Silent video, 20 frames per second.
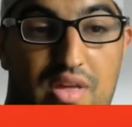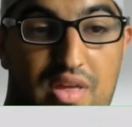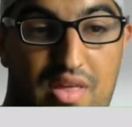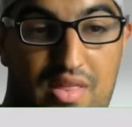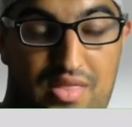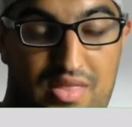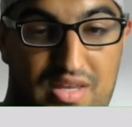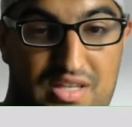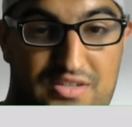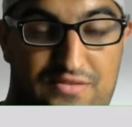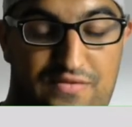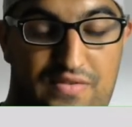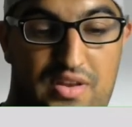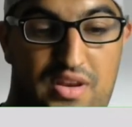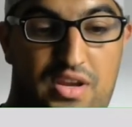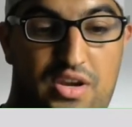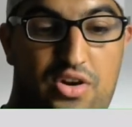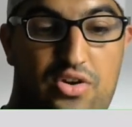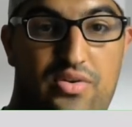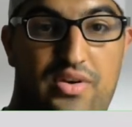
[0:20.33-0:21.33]
This
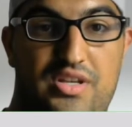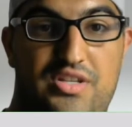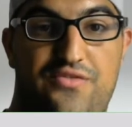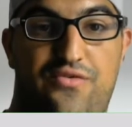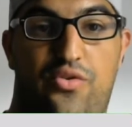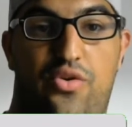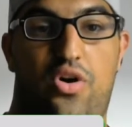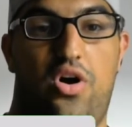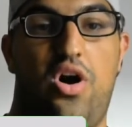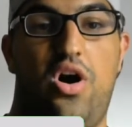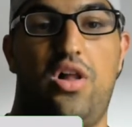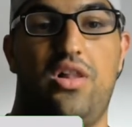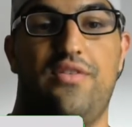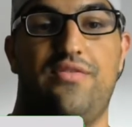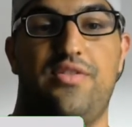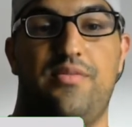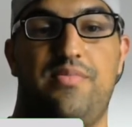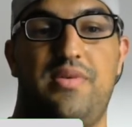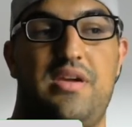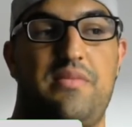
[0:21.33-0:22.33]
video is for all
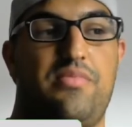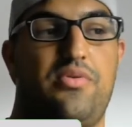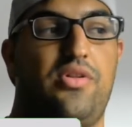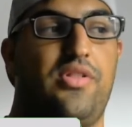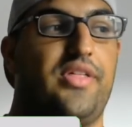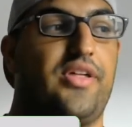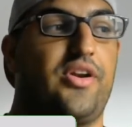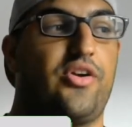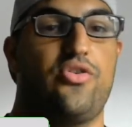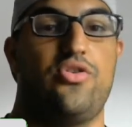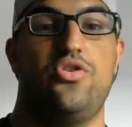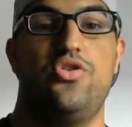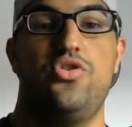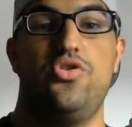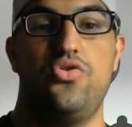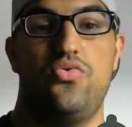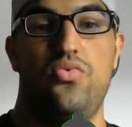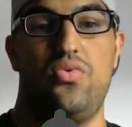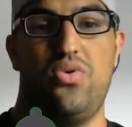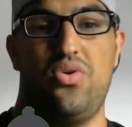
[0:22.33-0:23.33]
of the people that are
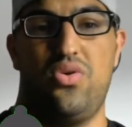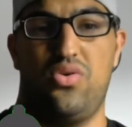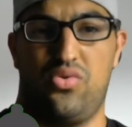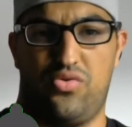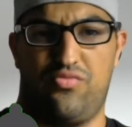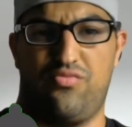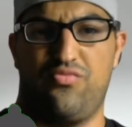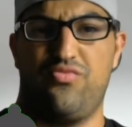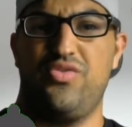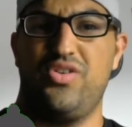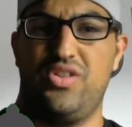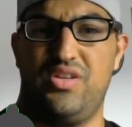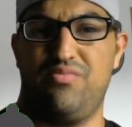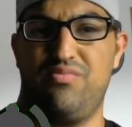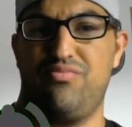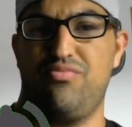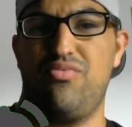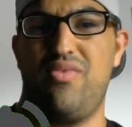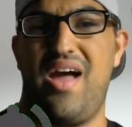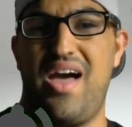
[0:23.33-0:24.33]
new, or really
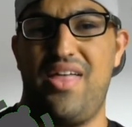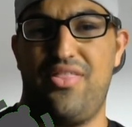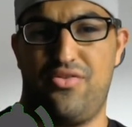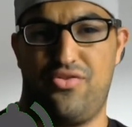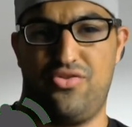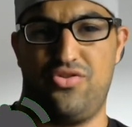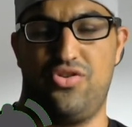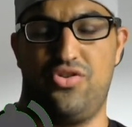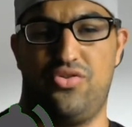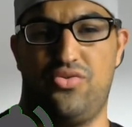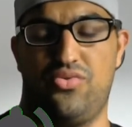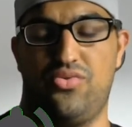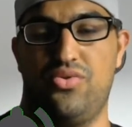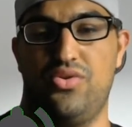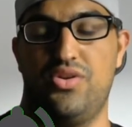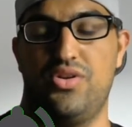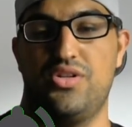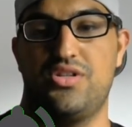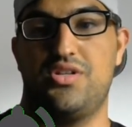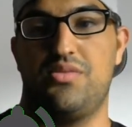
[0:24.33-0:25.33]
rather new,
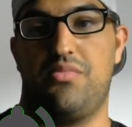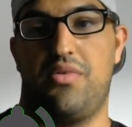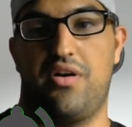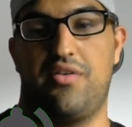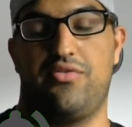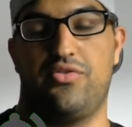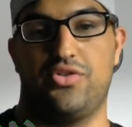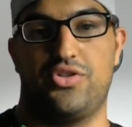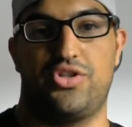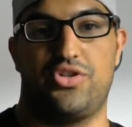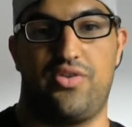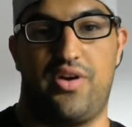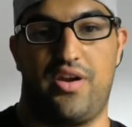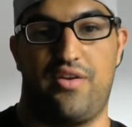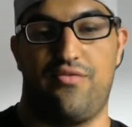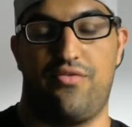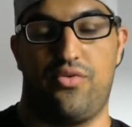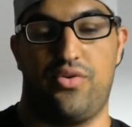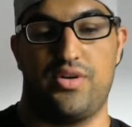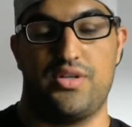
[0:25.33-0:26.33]
to Marvel Strike
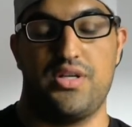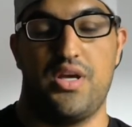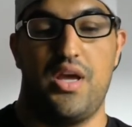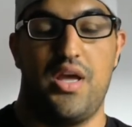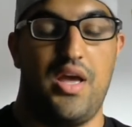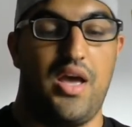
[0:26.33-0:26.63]
Force.